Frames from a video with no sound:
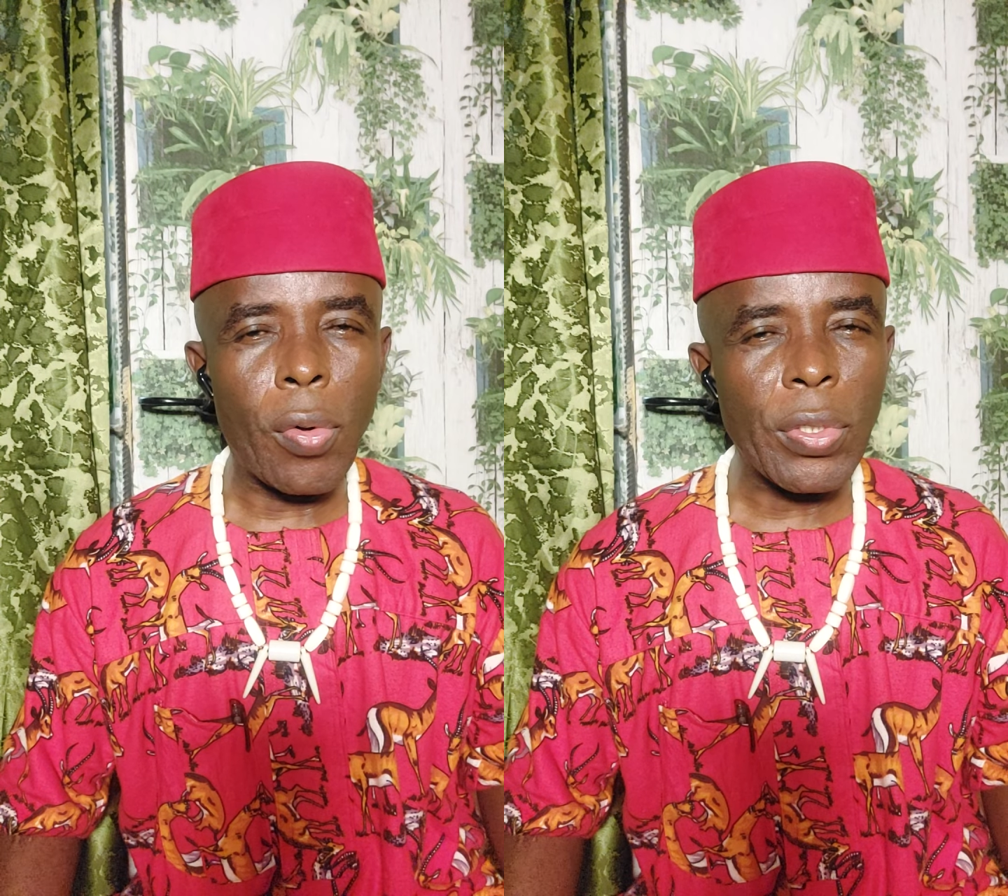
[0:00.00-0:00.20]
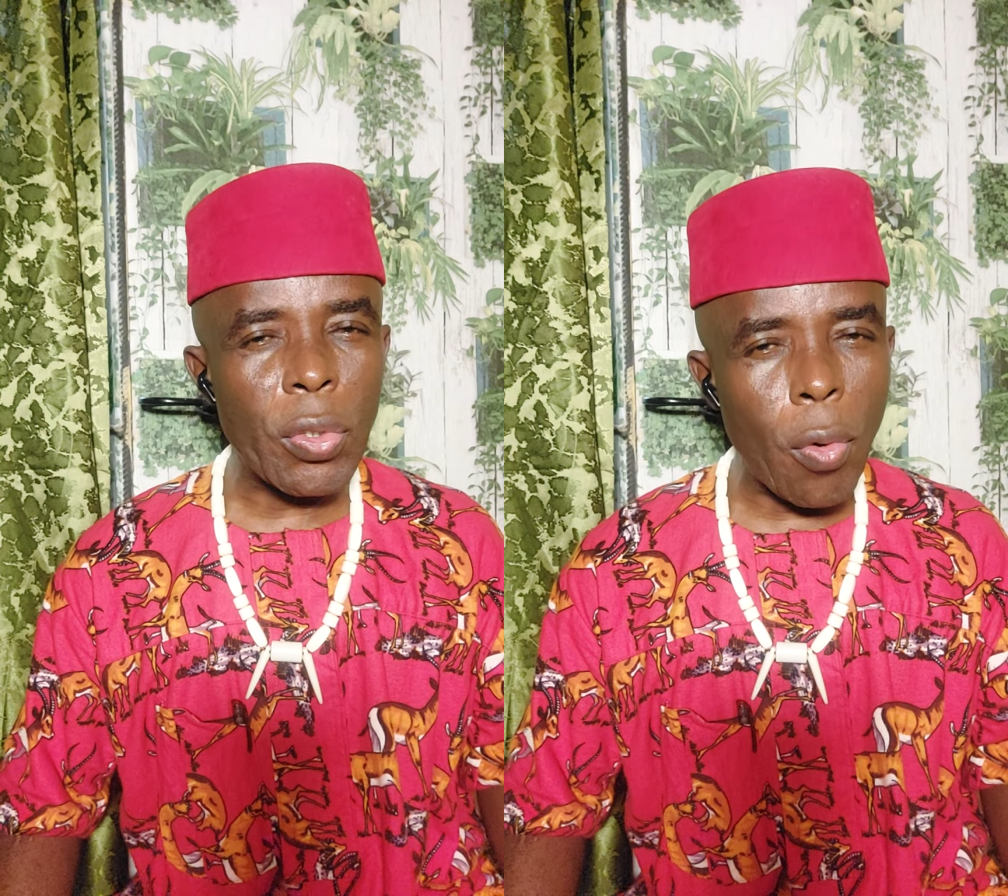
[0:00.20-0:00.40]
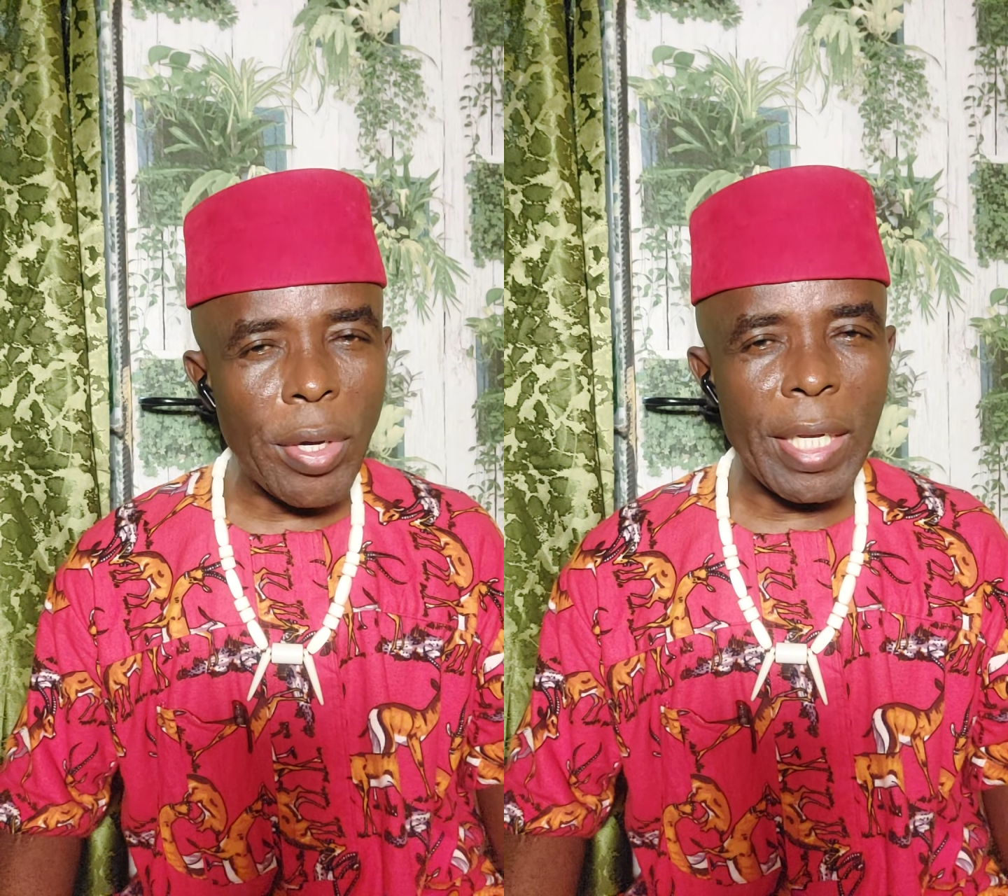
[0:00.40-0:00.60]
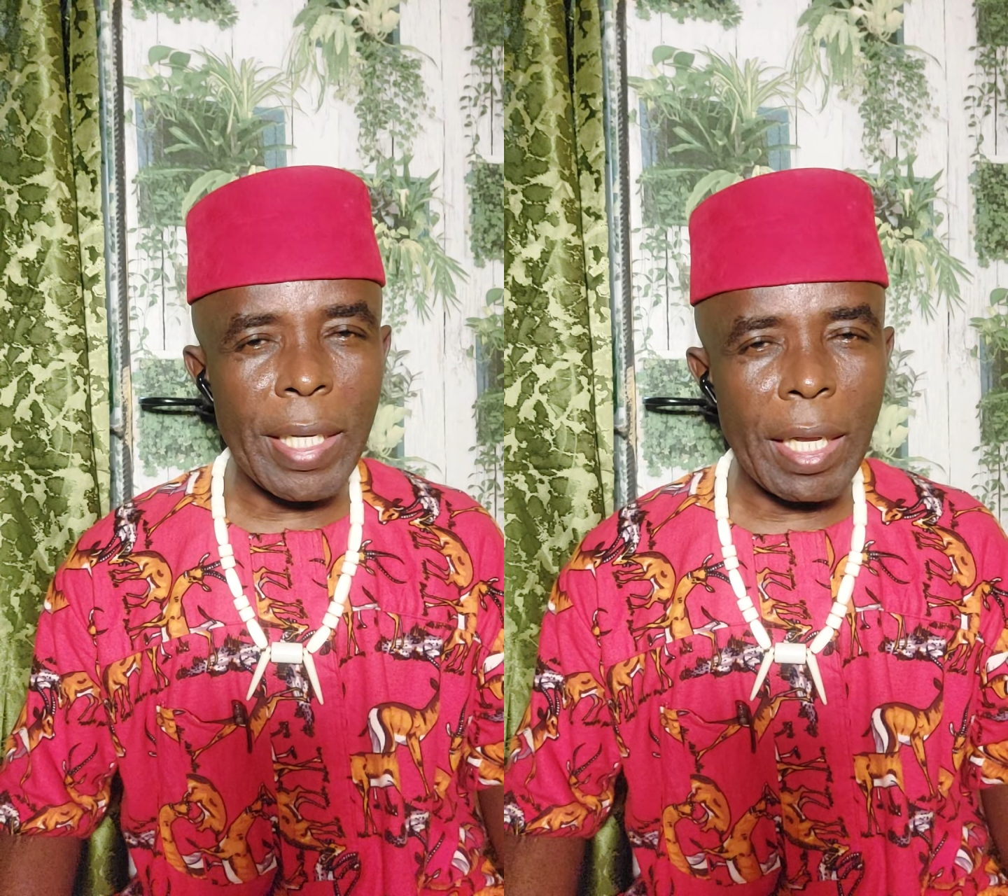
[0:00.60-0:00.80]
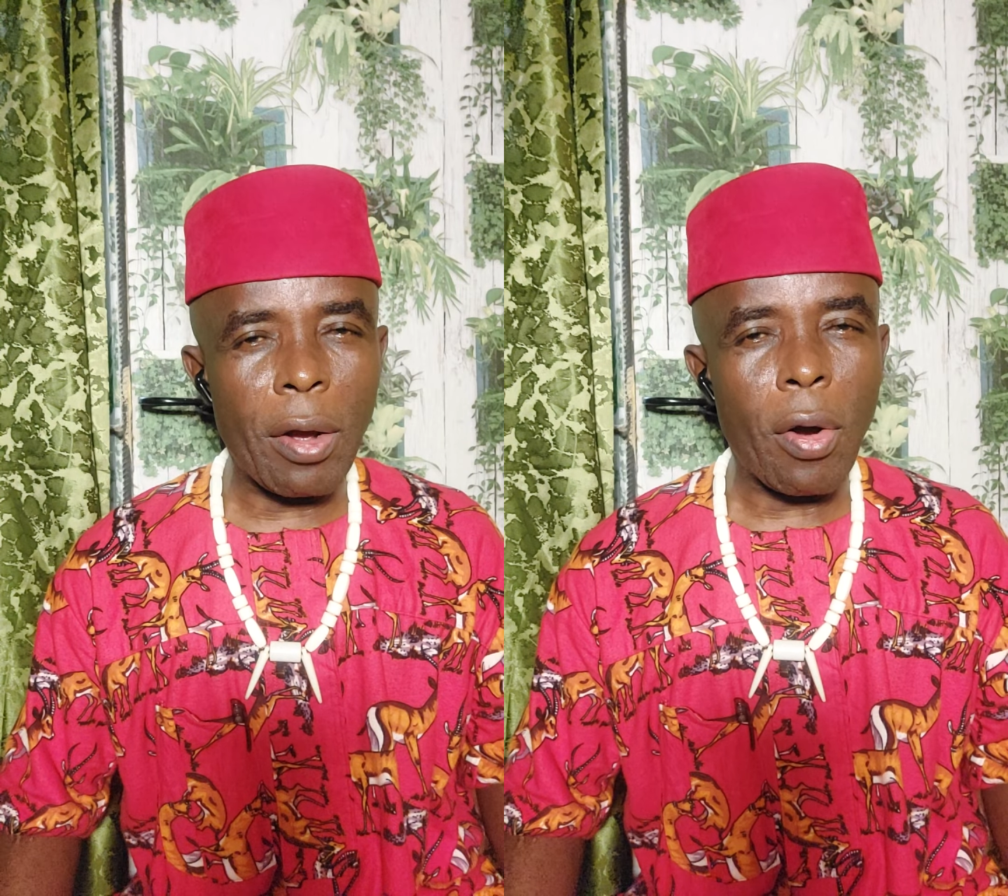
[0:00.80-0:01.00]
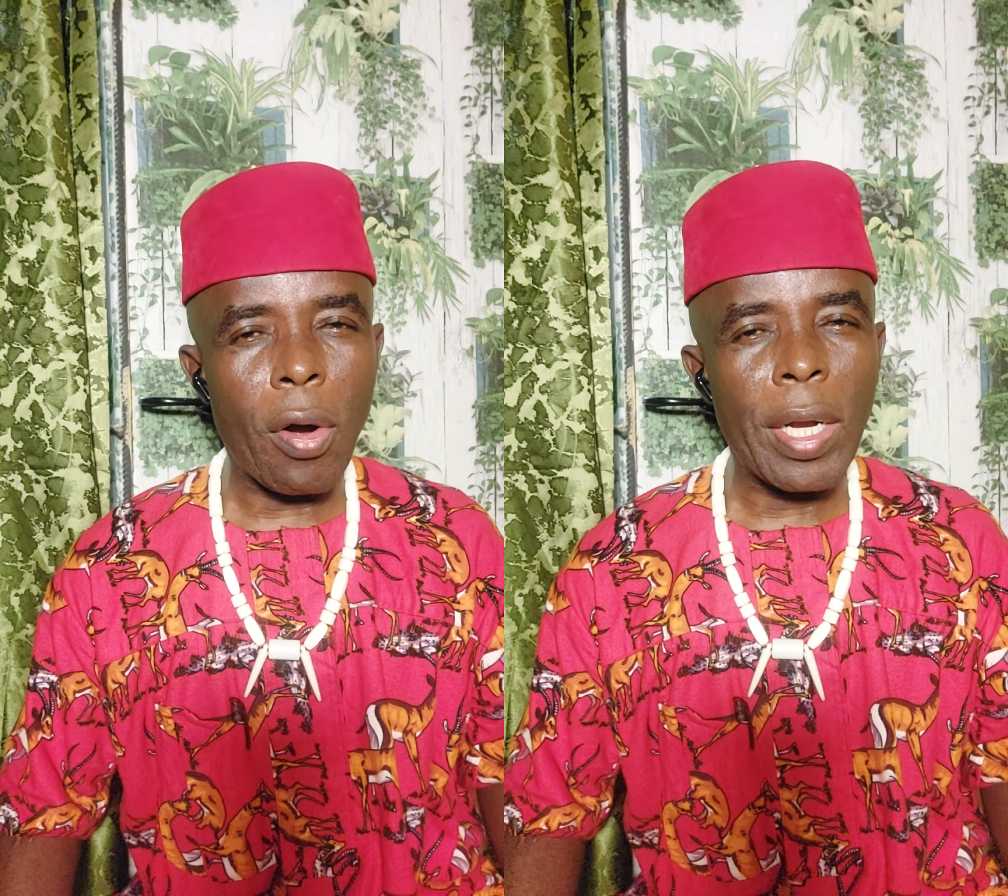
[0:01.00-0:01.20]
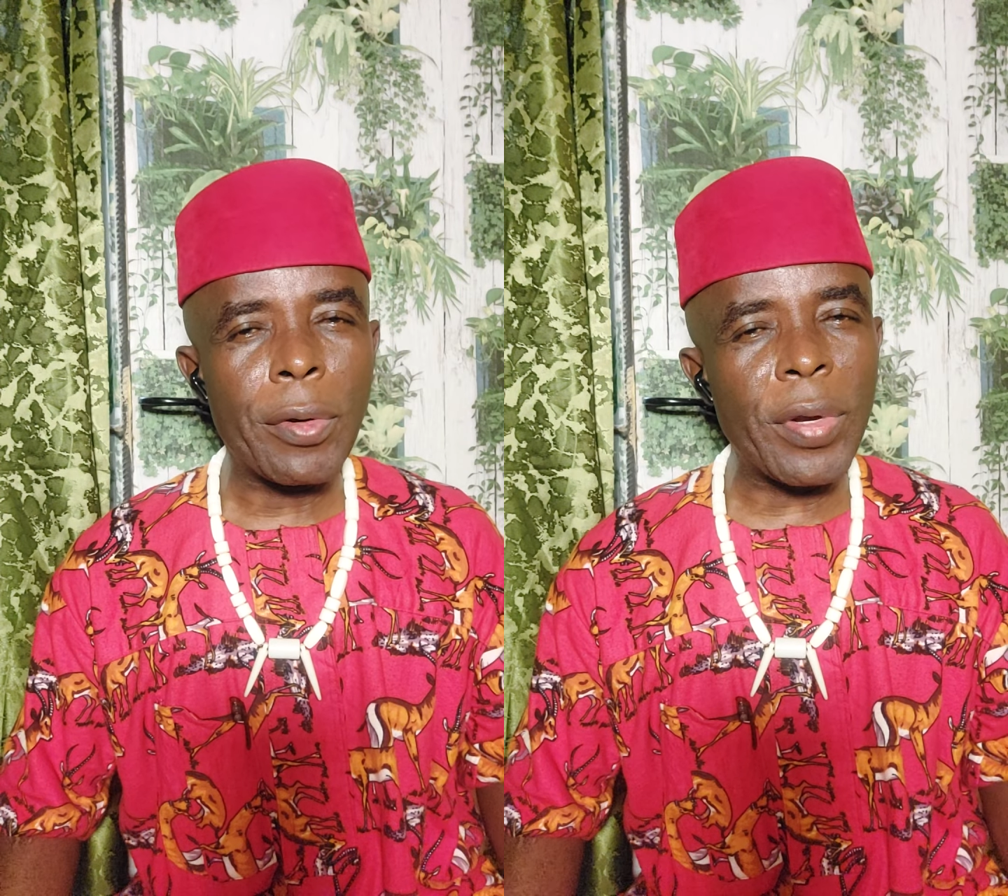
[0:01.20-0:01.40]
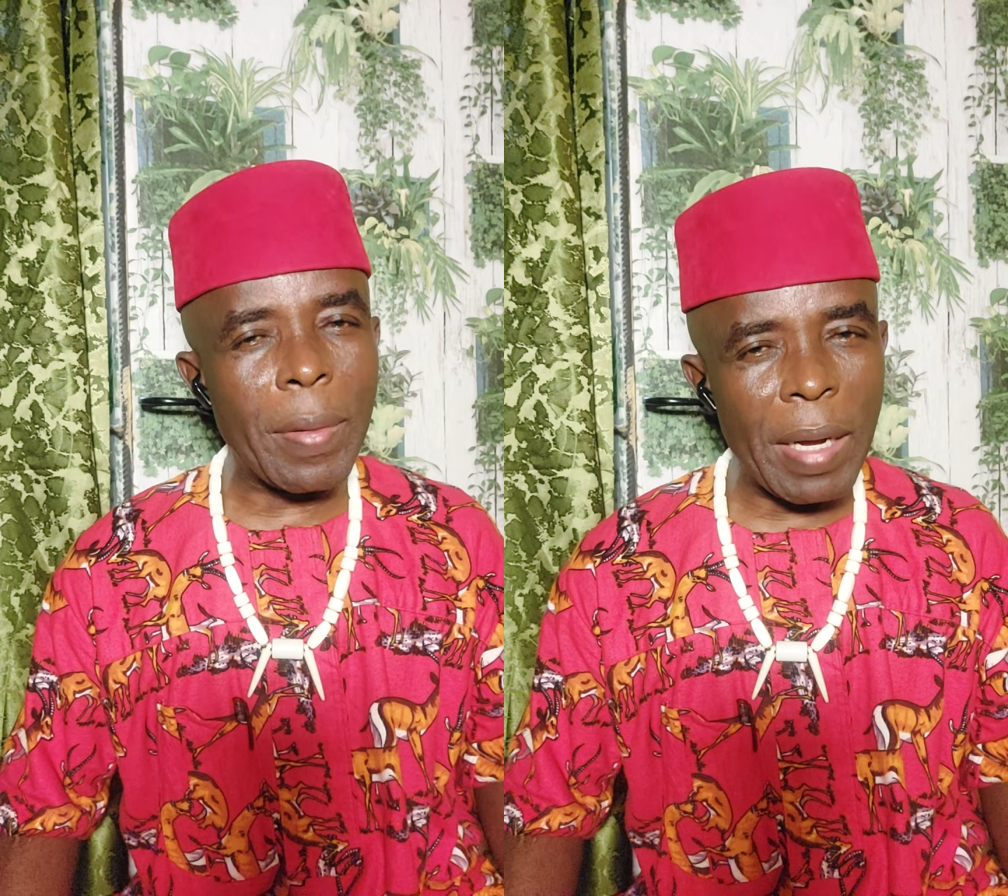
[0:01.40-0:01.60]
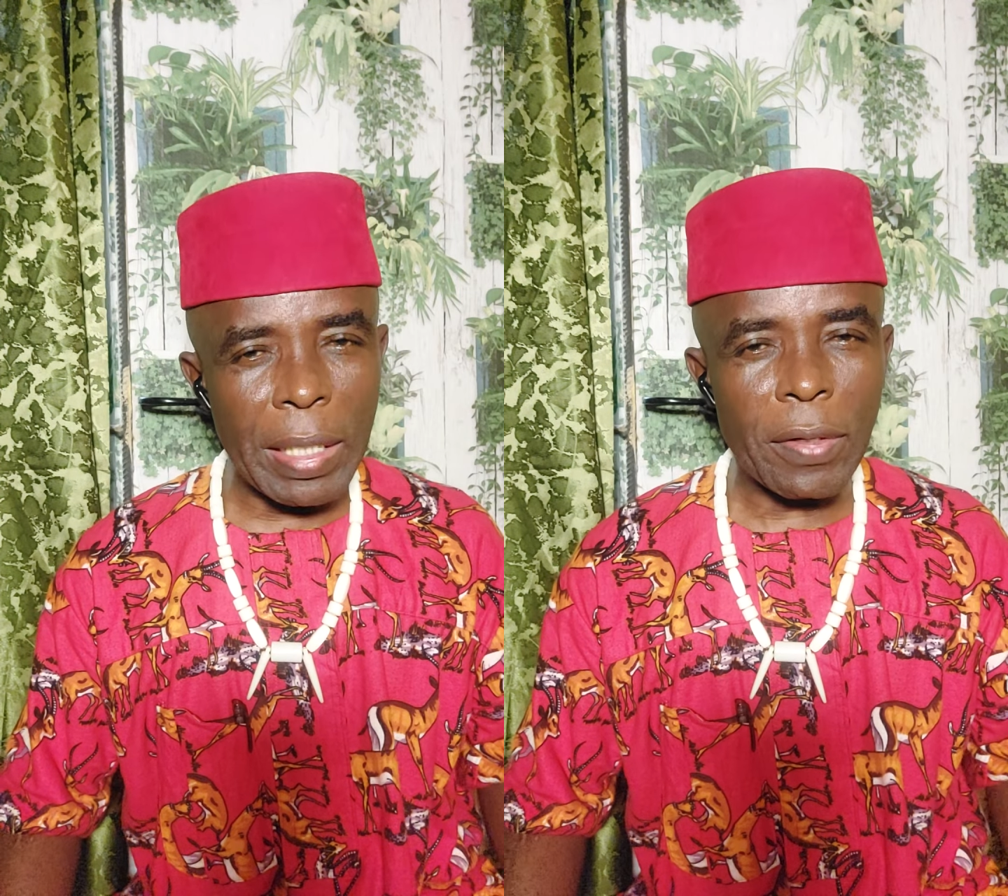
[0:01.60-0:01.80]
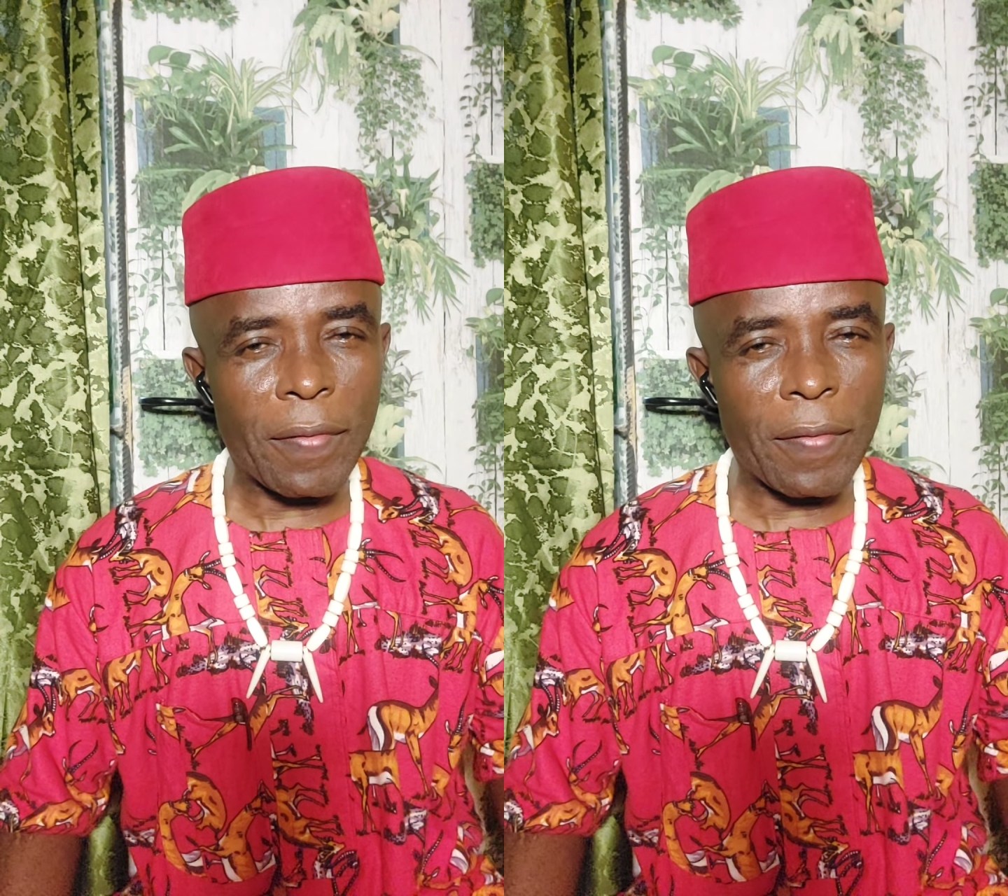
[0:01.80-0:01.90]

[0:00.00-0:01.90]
study the rudiments